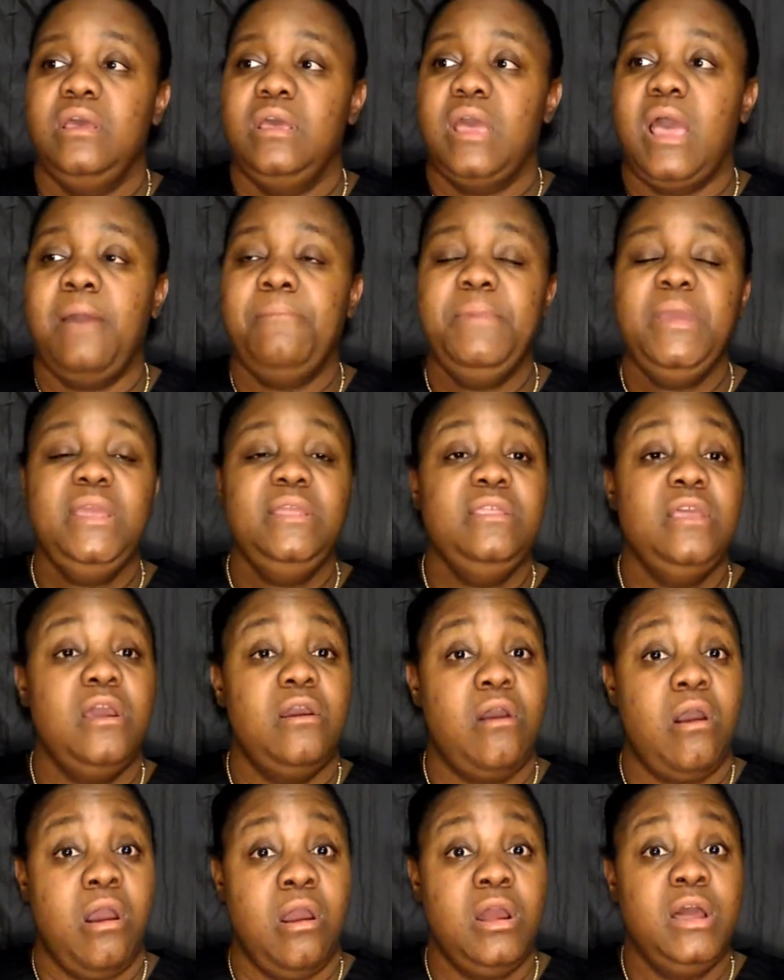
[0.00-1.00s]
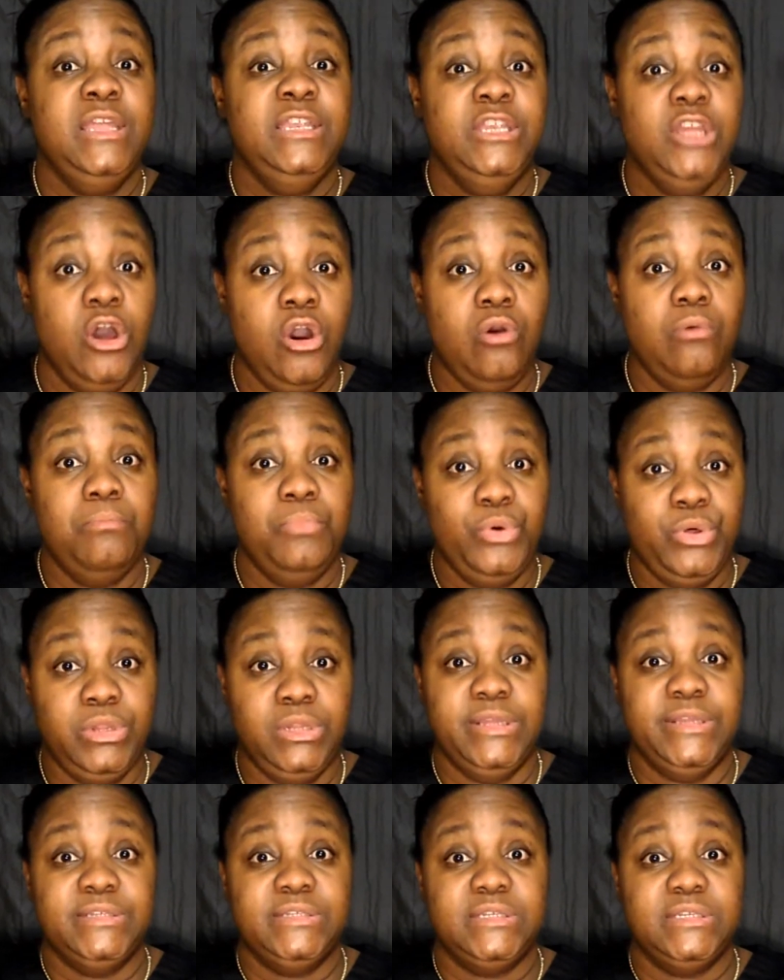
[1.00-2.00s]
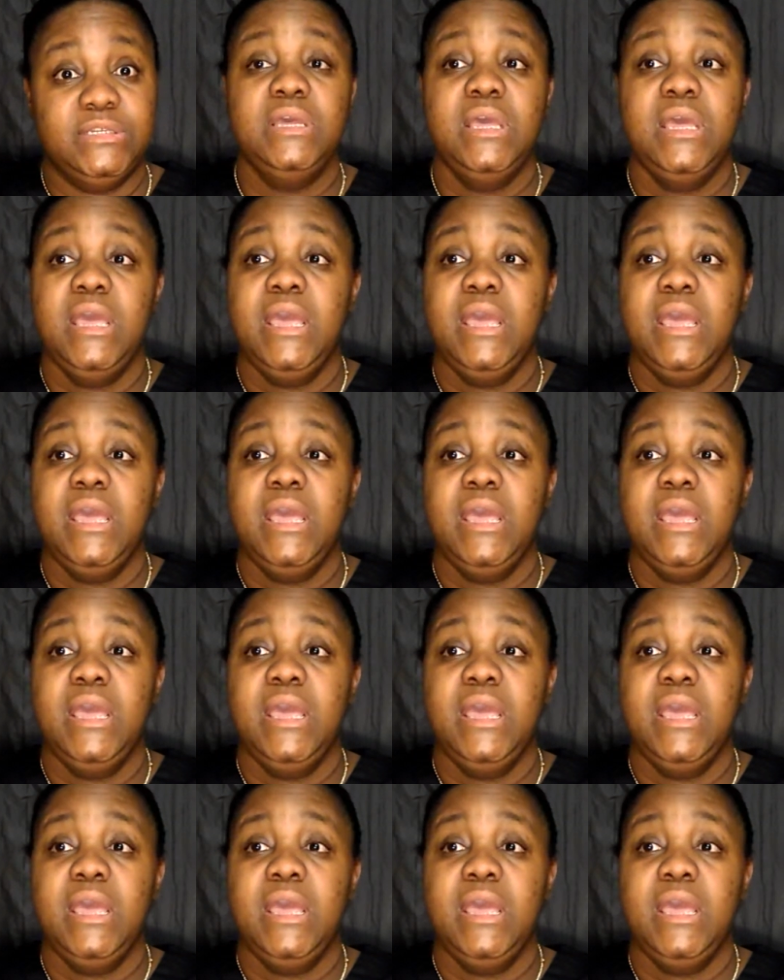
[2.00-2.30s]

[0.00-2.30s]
I mean, there are adult bullies.